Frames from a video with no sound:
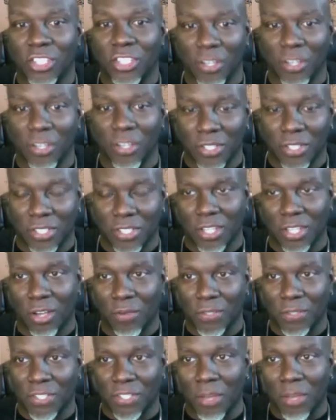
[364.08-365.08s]
of
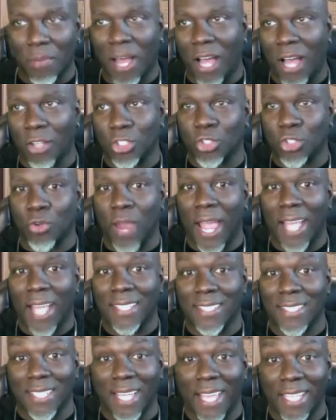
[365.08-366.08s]
yourself somehow
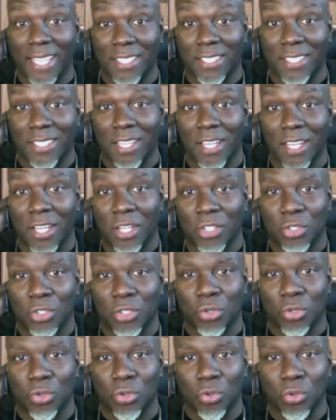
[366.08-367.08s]
translates
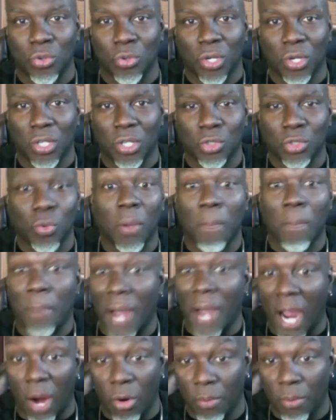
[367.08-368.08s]
to to
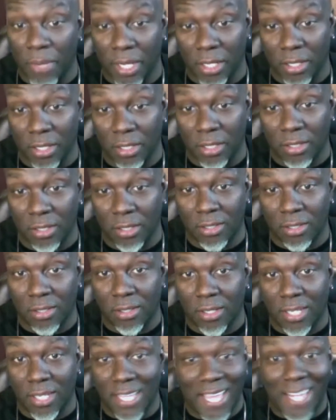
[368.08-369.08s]
empowerment
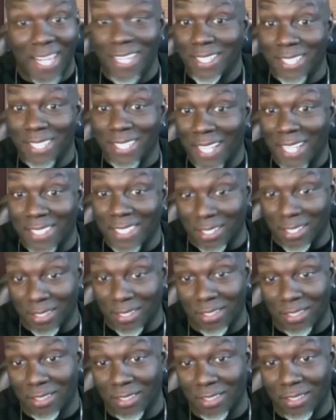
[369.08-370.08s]
and it doesn't
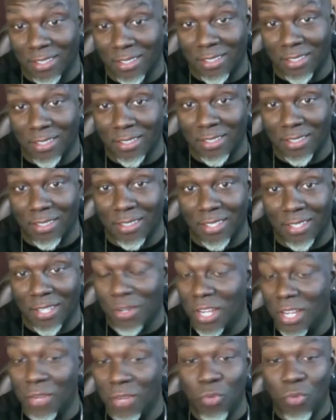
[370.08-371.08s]
it,
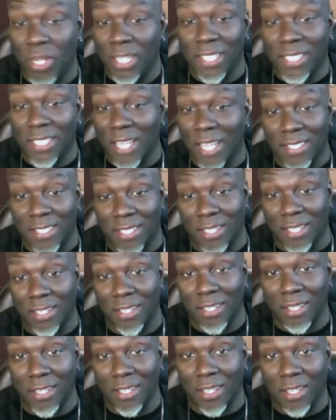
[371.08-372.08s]
it really doesn't
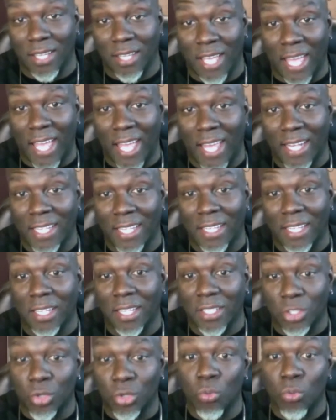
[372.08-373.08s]
and
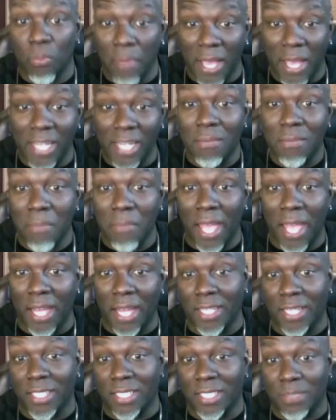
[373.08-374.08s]
to many
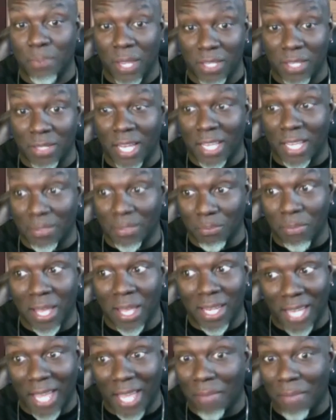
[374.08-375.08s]
men like
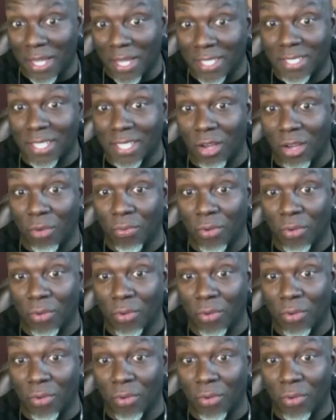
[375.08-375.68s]
men like myself